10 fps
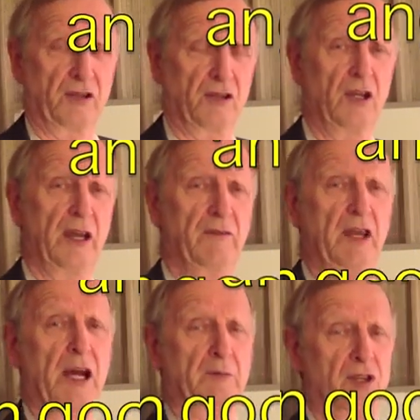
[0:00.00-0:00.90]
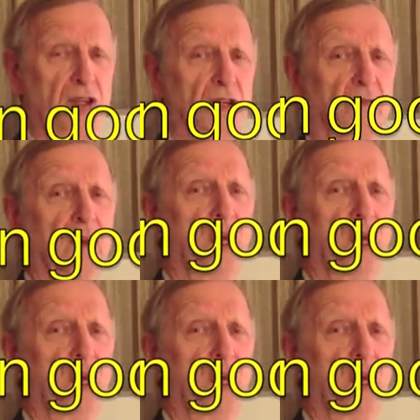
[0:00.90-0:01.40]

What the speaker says: So you have the option of